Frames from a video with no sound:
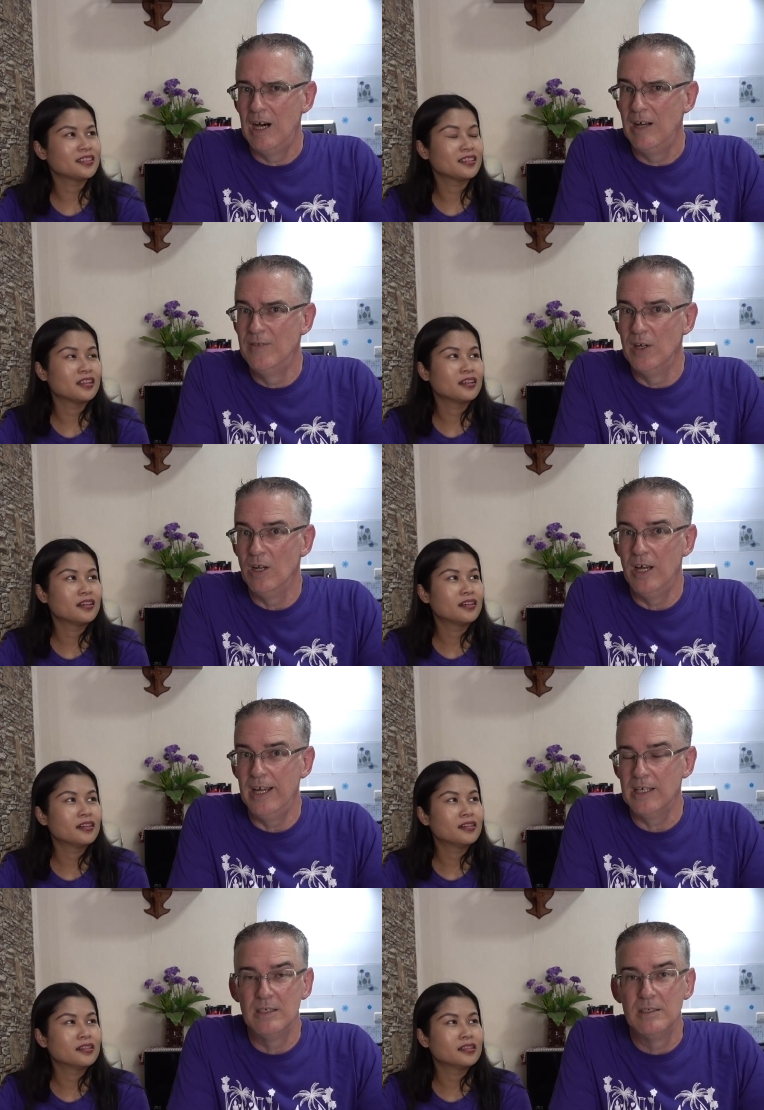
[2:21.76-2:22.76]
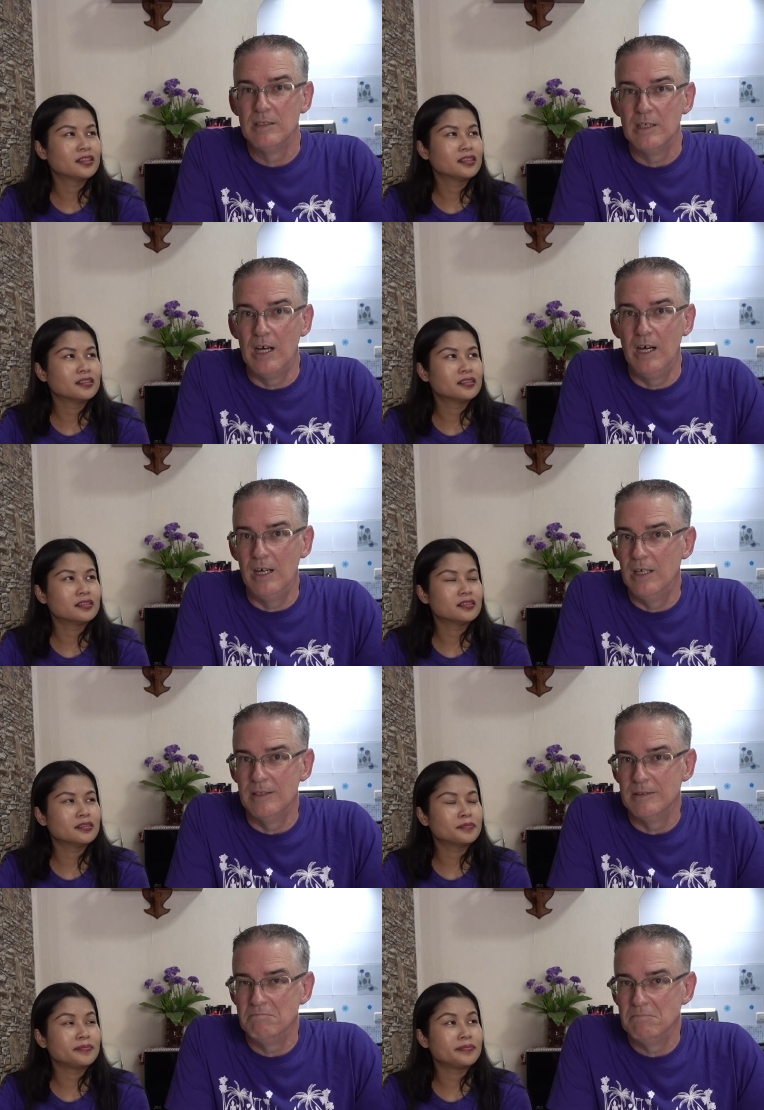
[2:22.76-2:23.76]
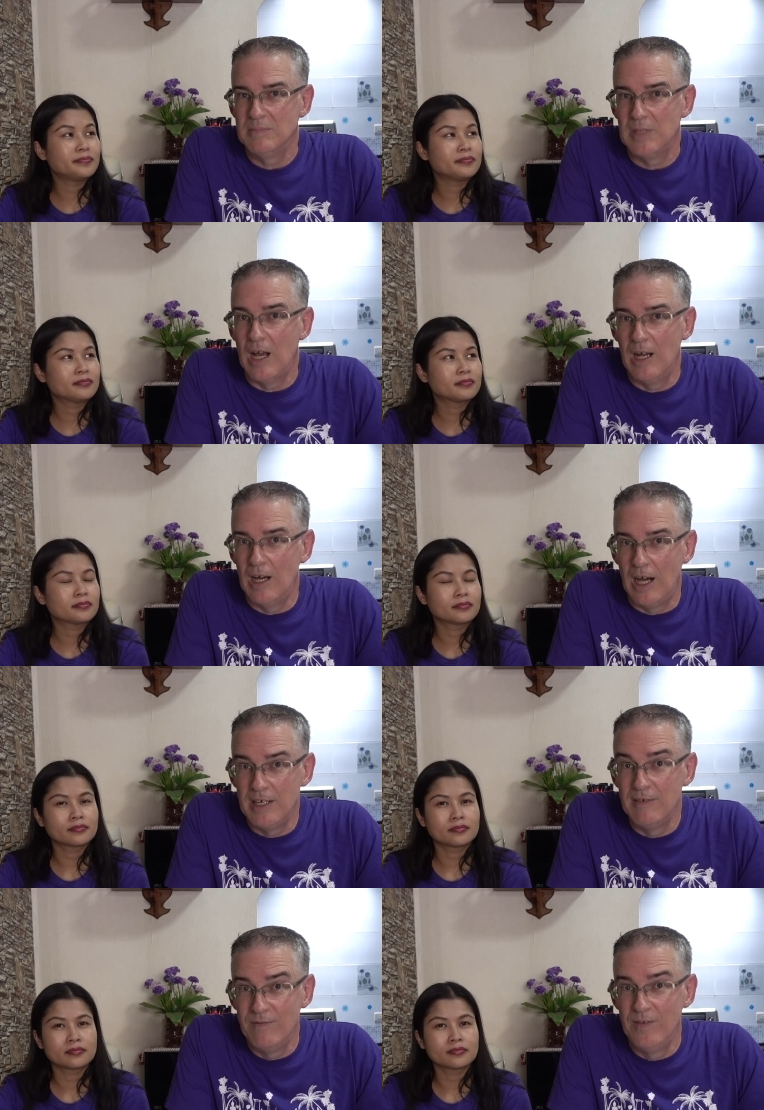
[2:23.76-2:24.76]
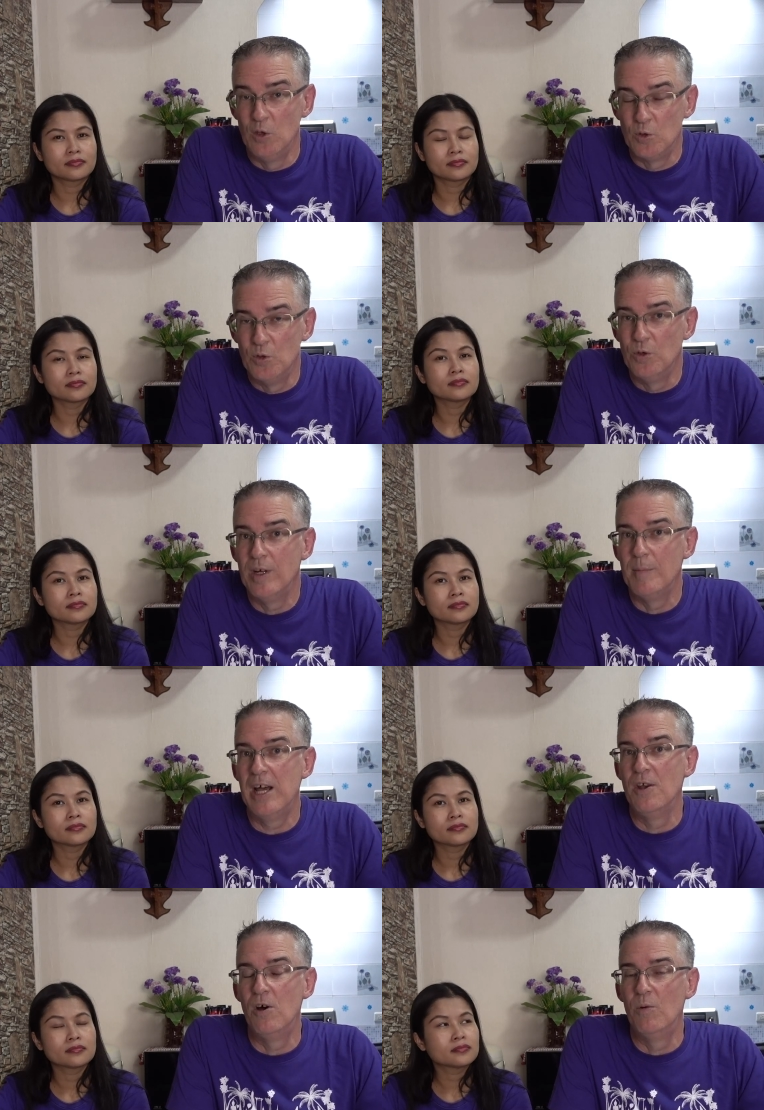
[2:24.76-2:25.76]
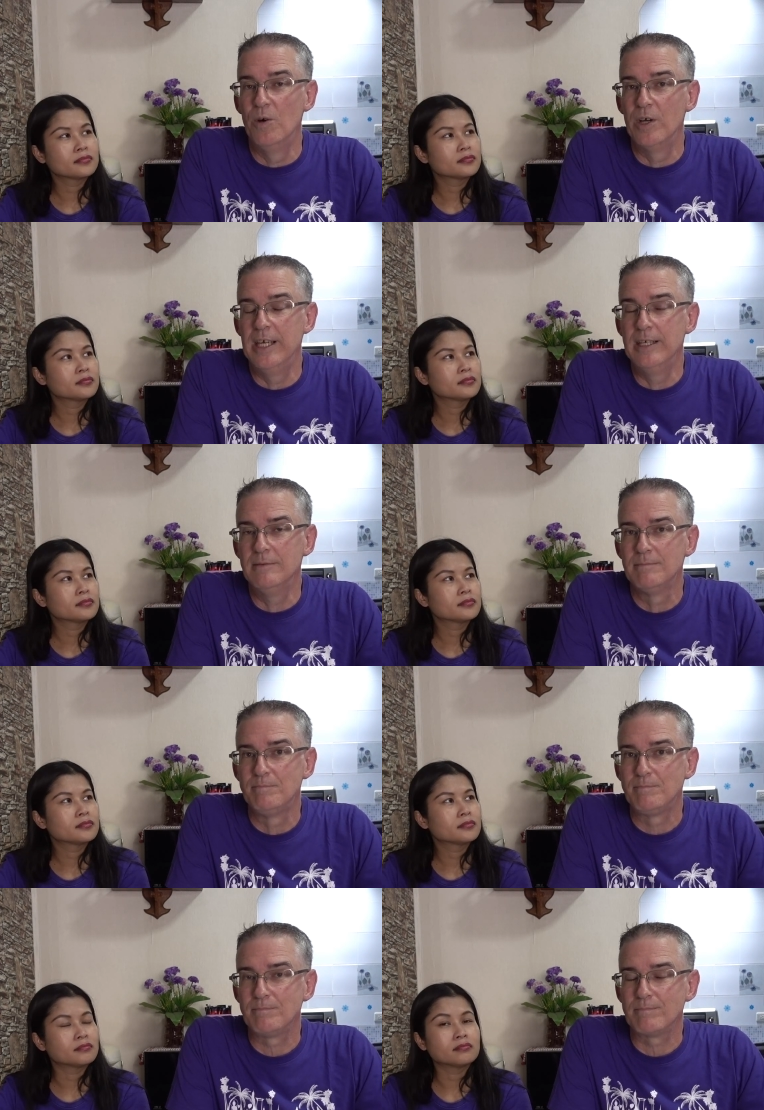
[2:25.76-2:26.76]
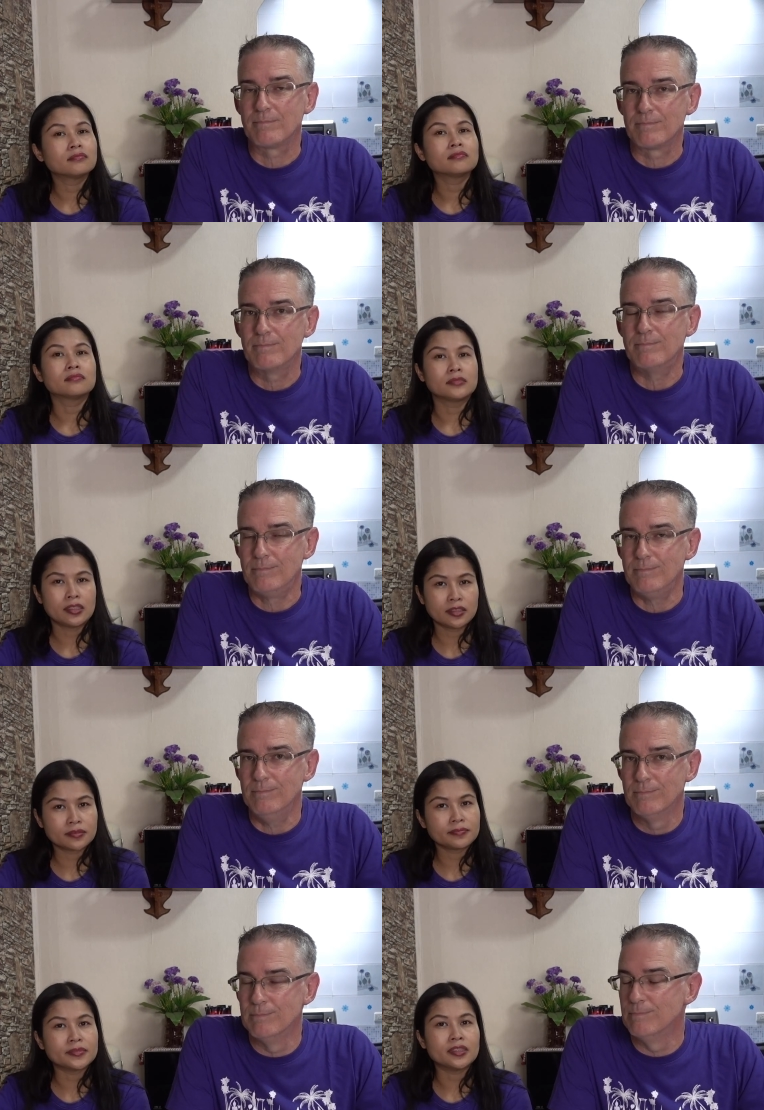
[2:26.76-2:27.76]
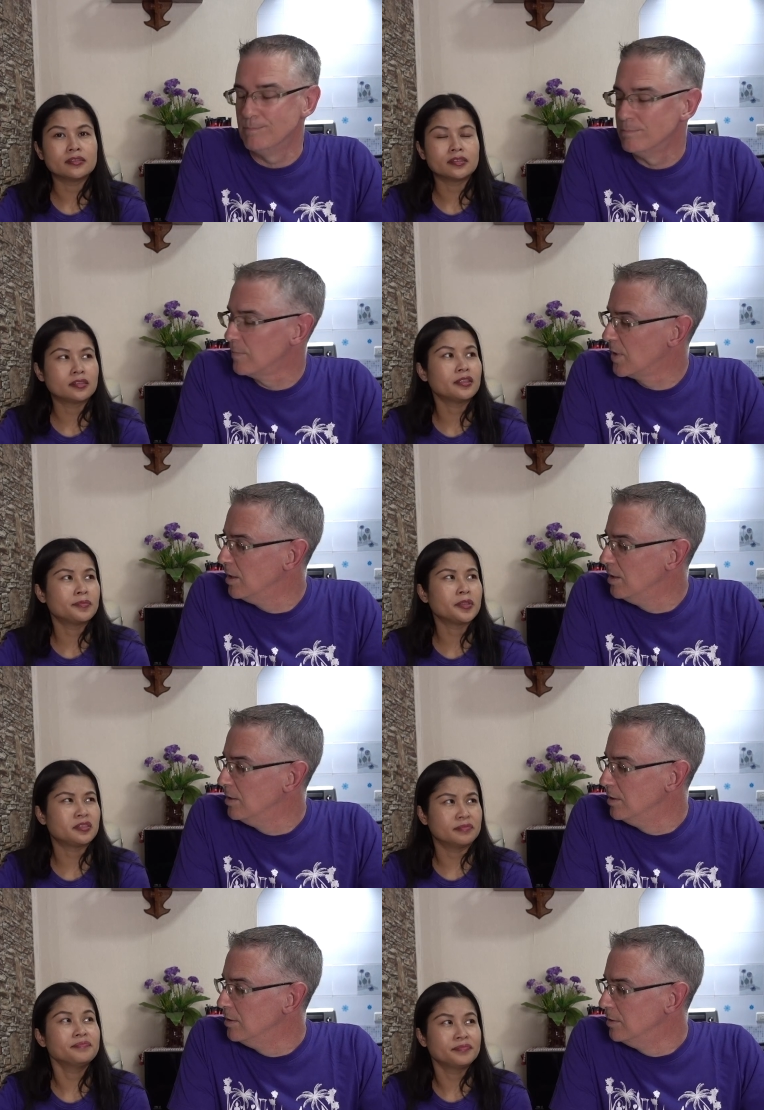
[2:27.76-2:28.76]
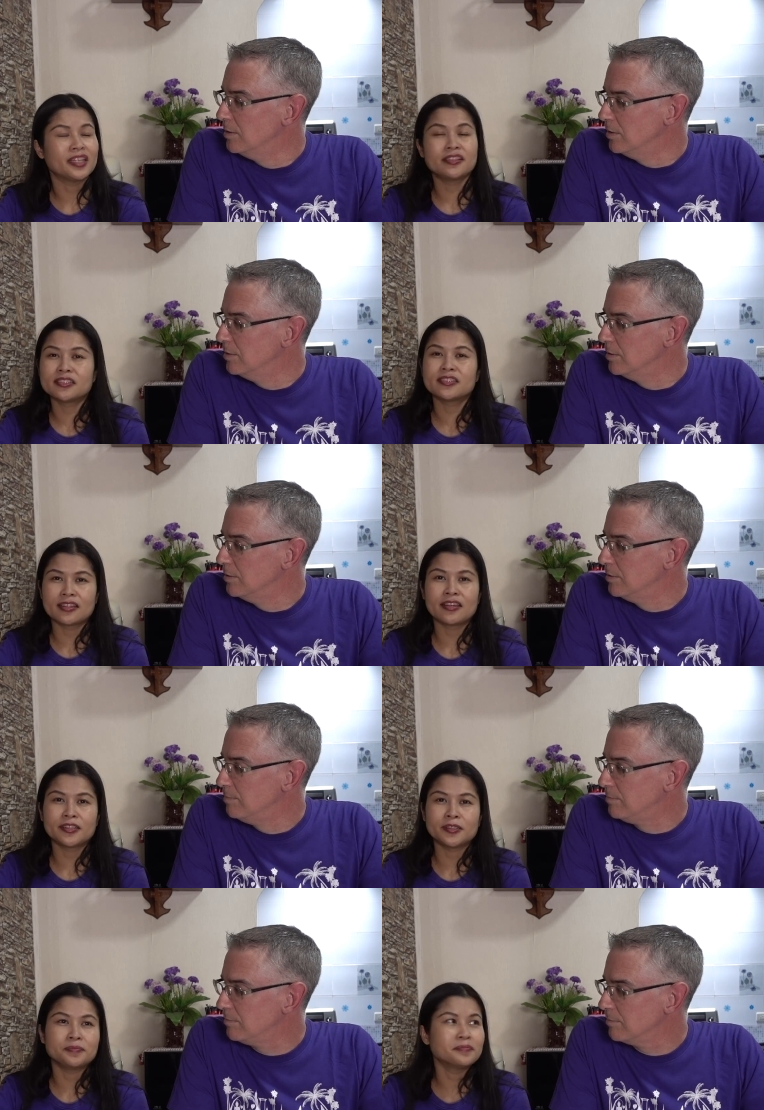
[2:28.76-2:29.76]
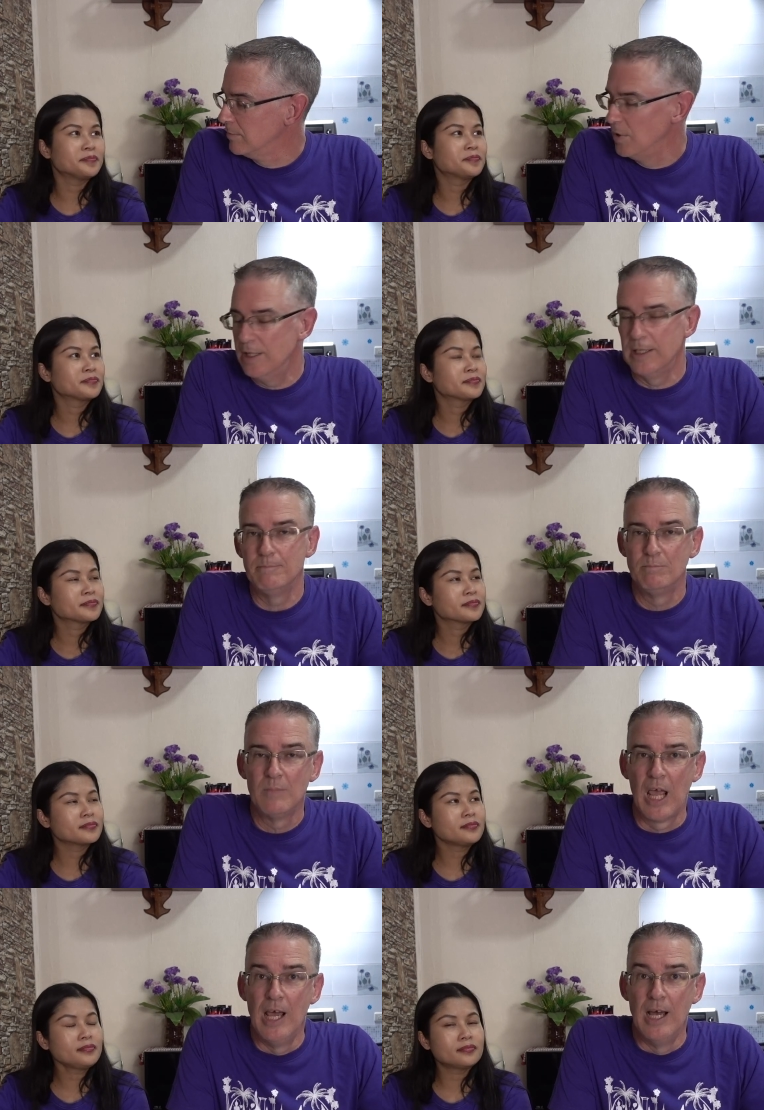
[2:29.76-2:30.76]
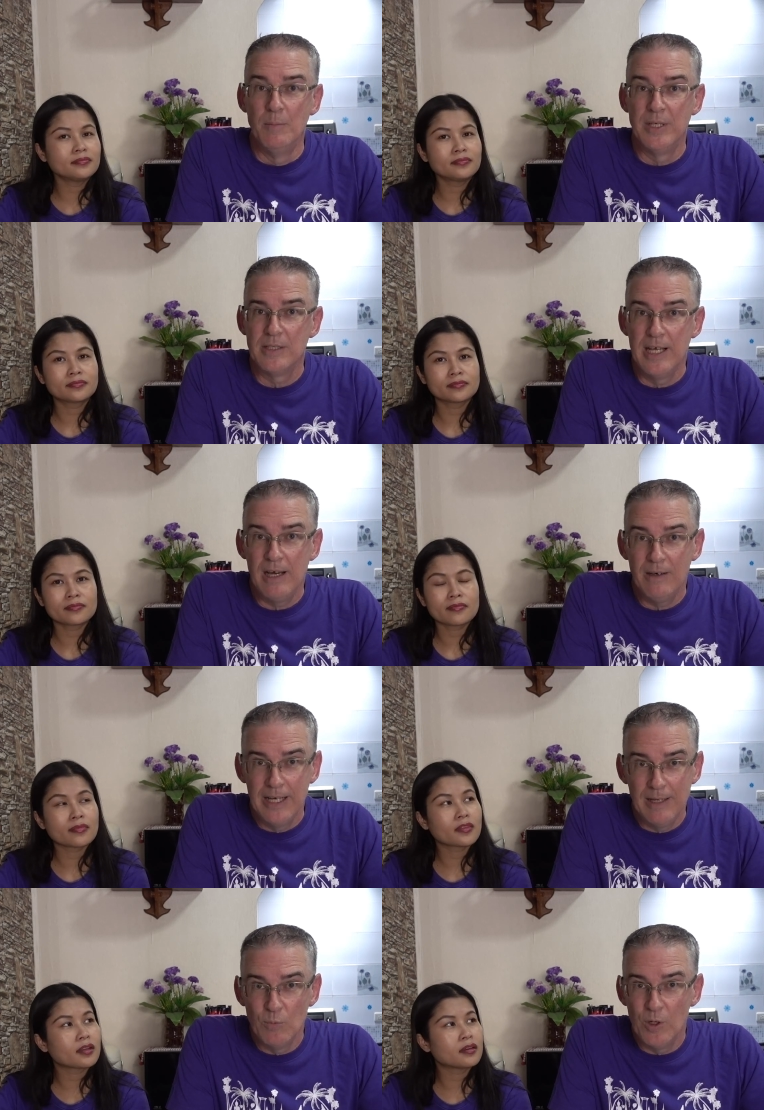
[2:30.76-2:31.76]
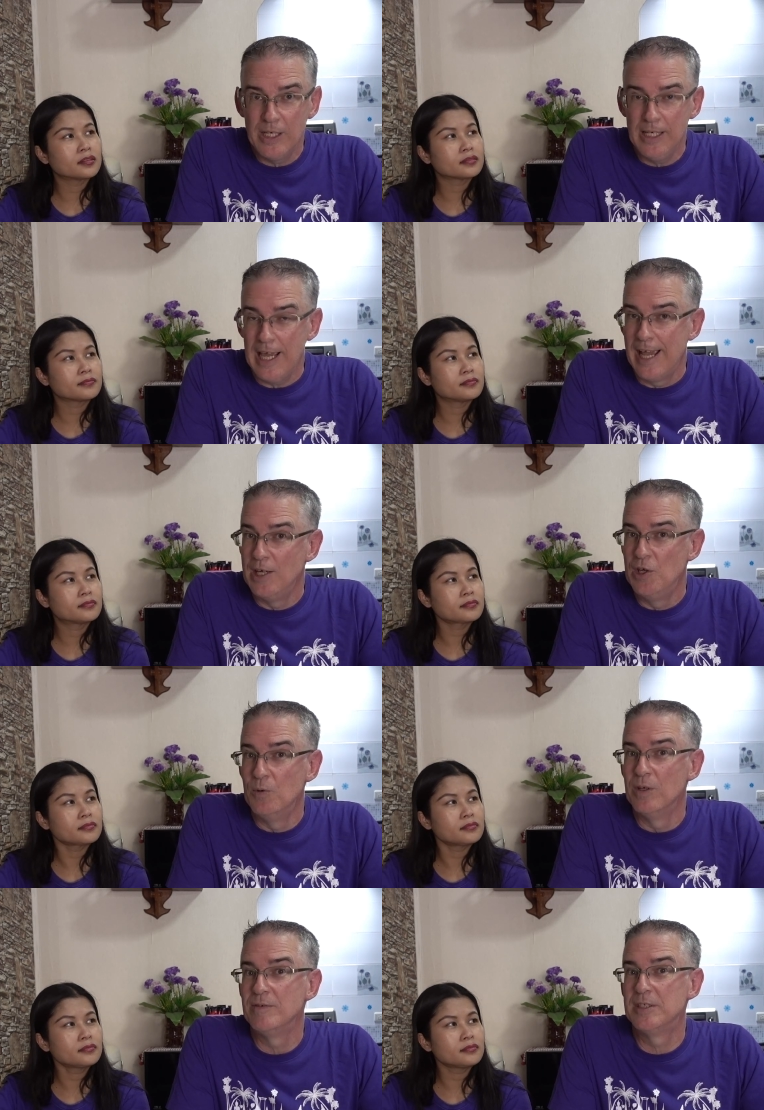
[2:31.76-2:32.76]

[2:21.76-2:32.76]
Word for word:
Speaker 1: I felt like uh, I didn't feel good about not working.
Speaker 2: Mm, yes, hmm. understand. But, mm, understand him.
Speaker 1: Yeah. But now I am working, and you would